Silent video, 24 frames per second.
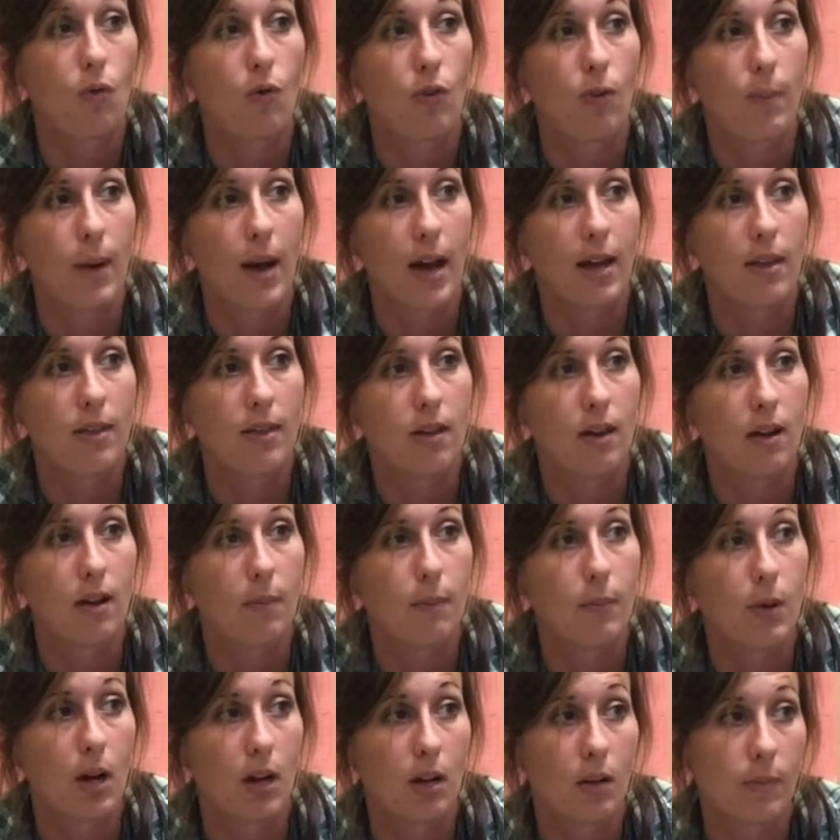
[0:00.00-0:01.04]
over by
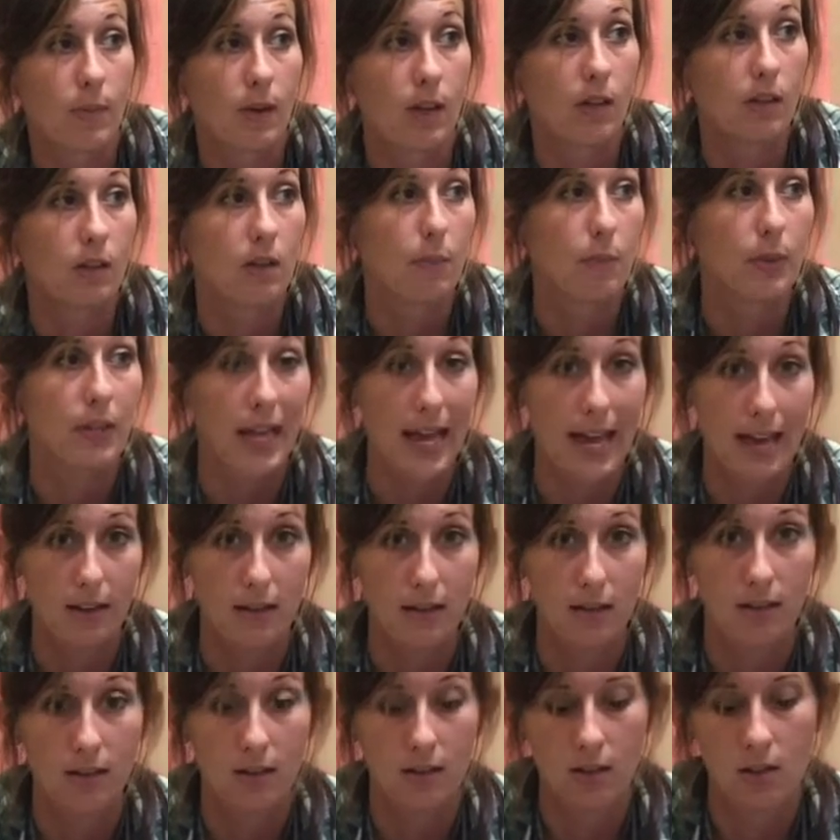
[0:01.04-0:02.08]
the pug mill and the
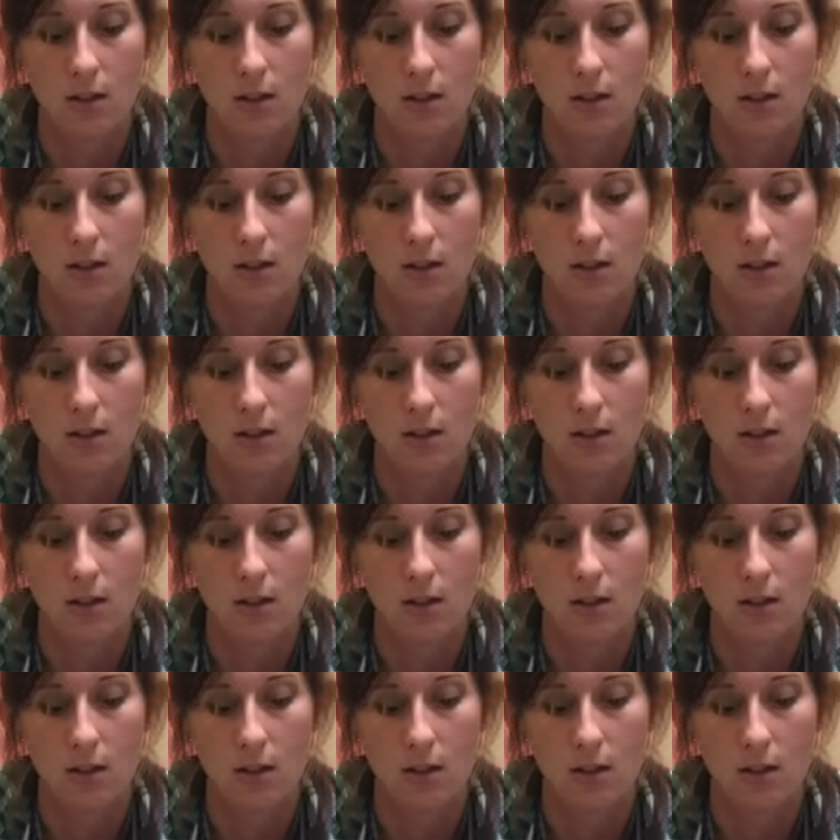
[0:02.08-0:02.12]
plant.